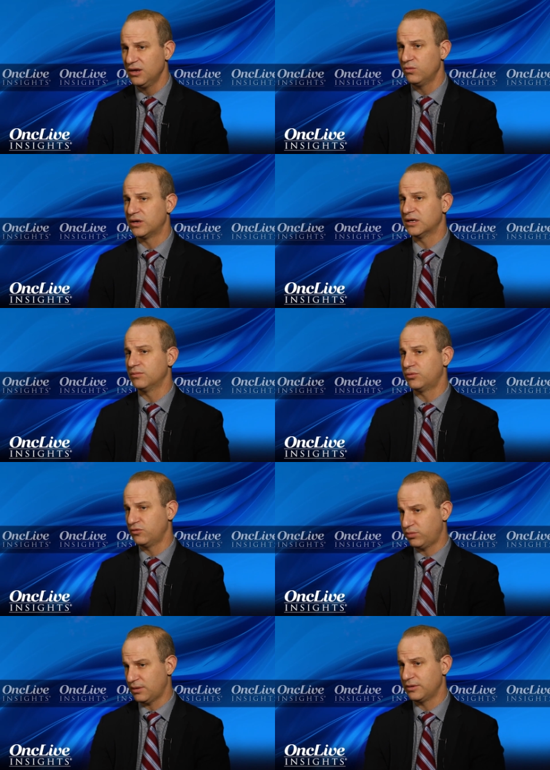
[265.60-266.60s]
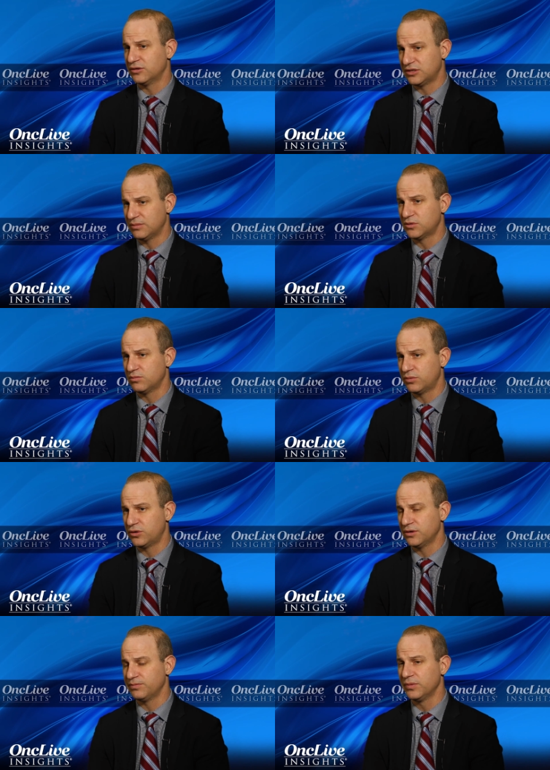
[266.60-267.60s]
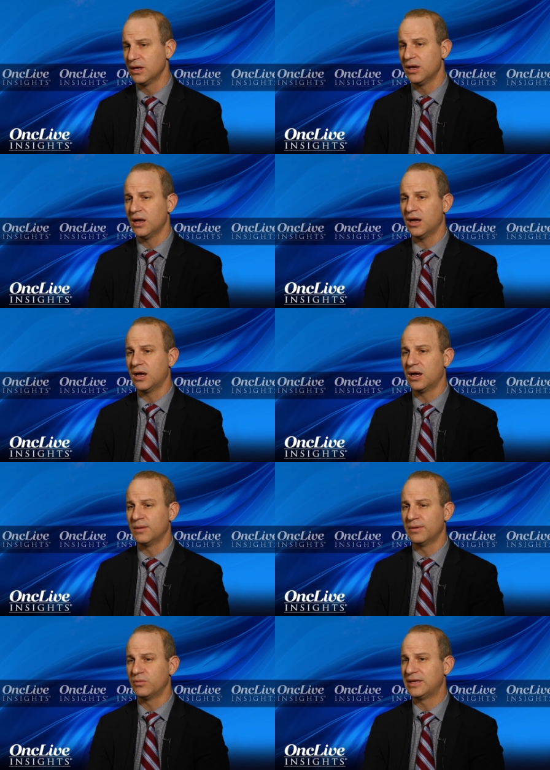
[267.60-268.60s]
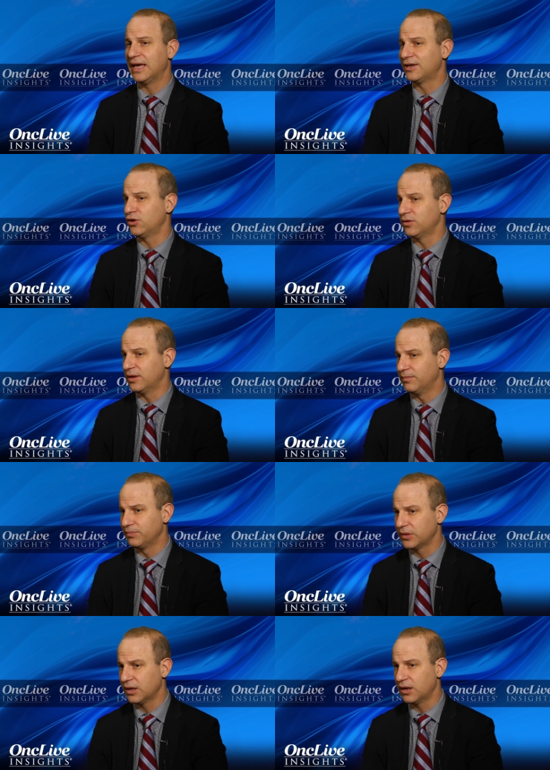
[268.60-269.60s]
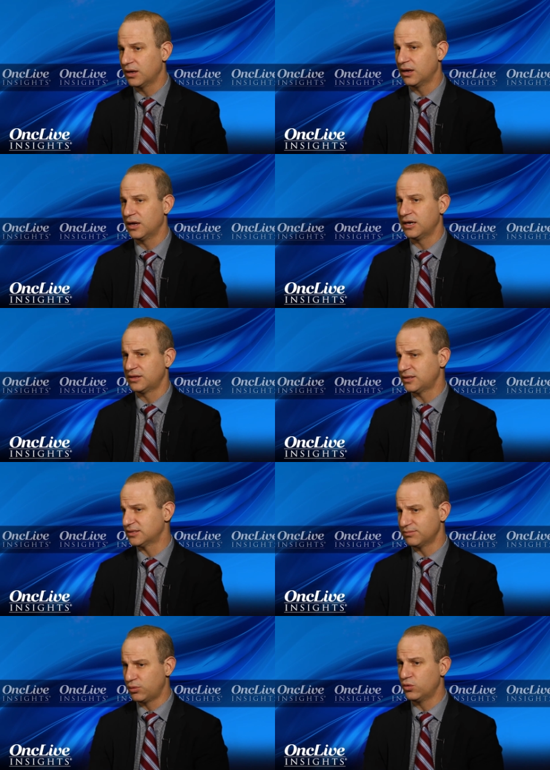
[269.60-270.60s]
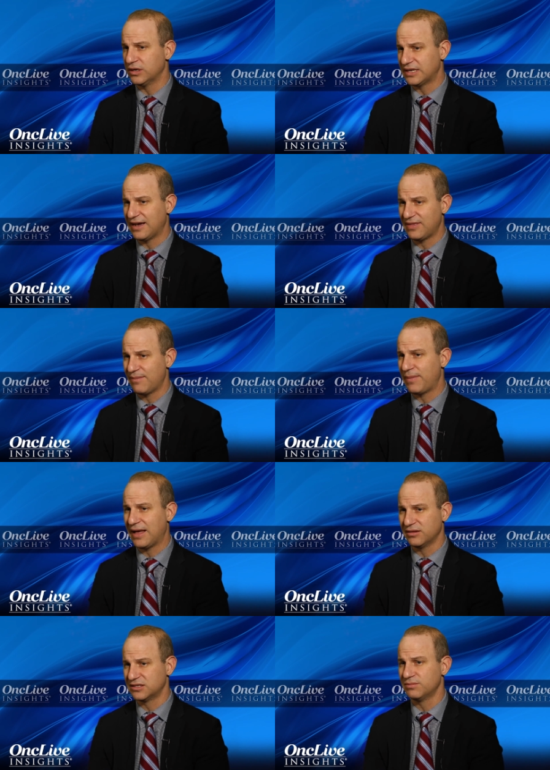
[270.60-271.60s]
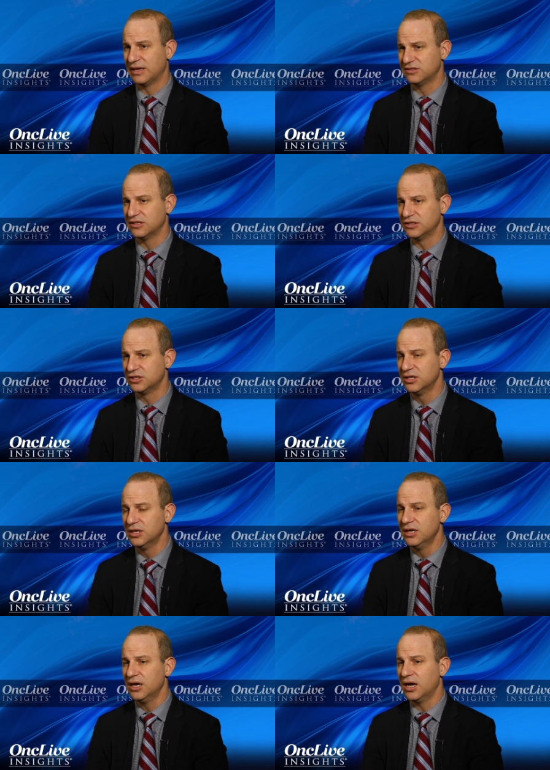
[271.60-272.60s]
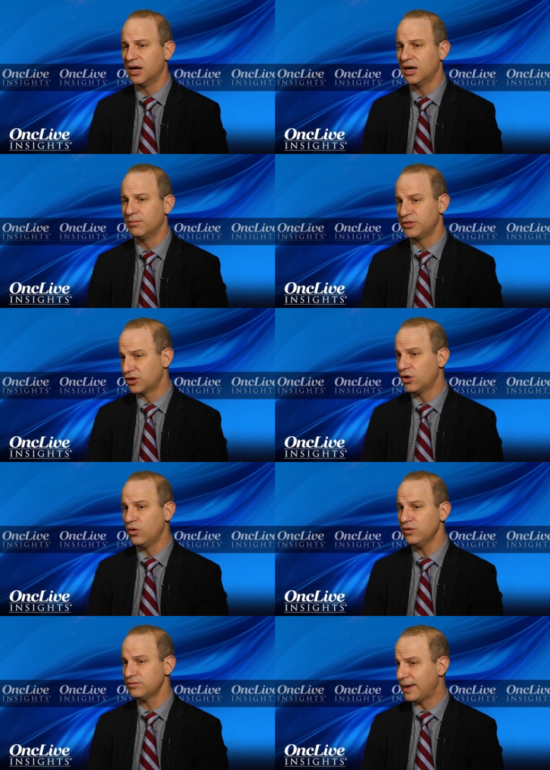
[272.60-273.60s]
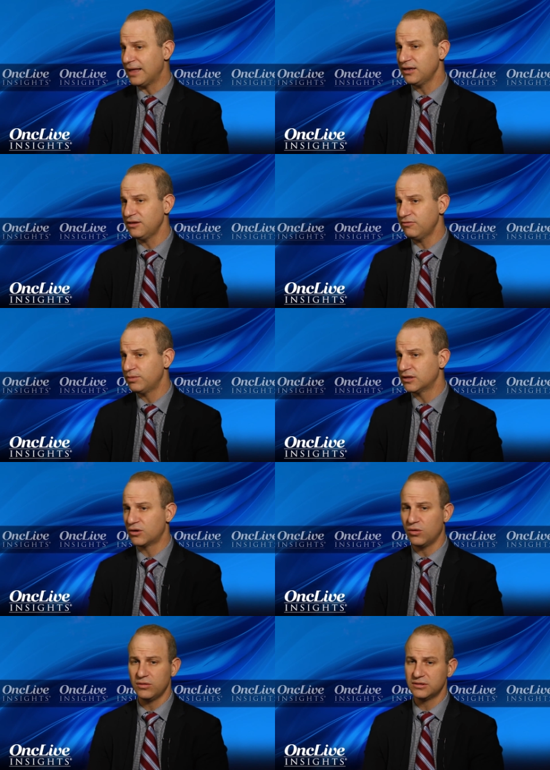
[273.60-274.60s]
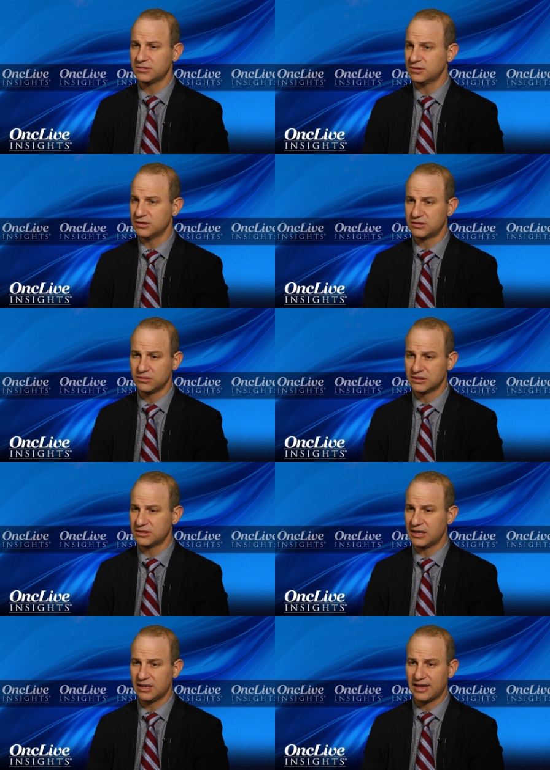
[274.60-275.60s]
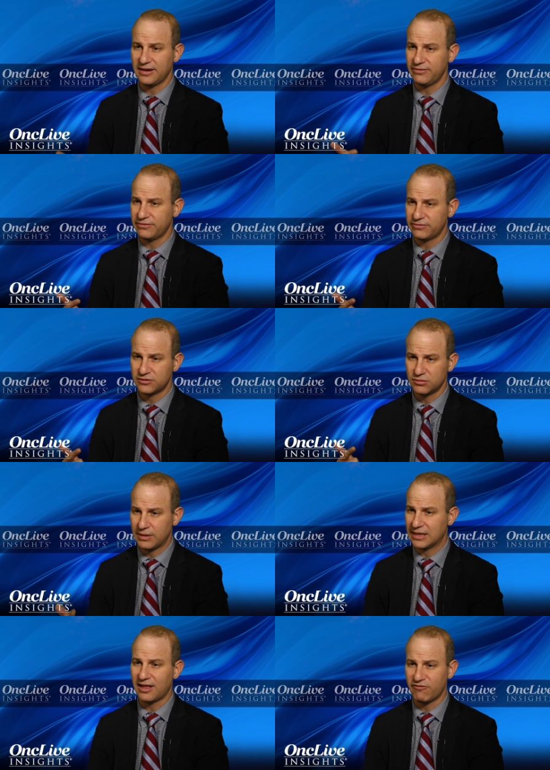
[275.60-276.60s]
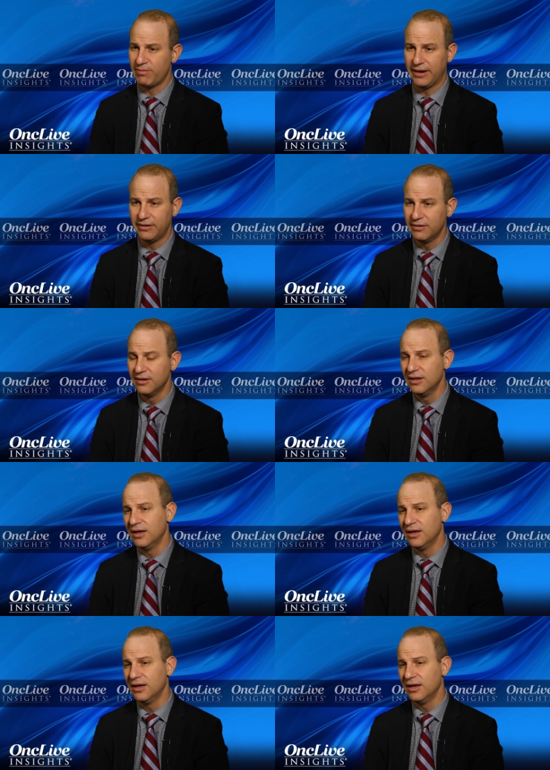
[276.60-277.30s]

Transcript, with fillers: we can improve probably their symptom burden, uh, but we can't cure them. and I think that's important to have that balanced message. but the goal is palliative, but the goal is, is to extend life, to make life better,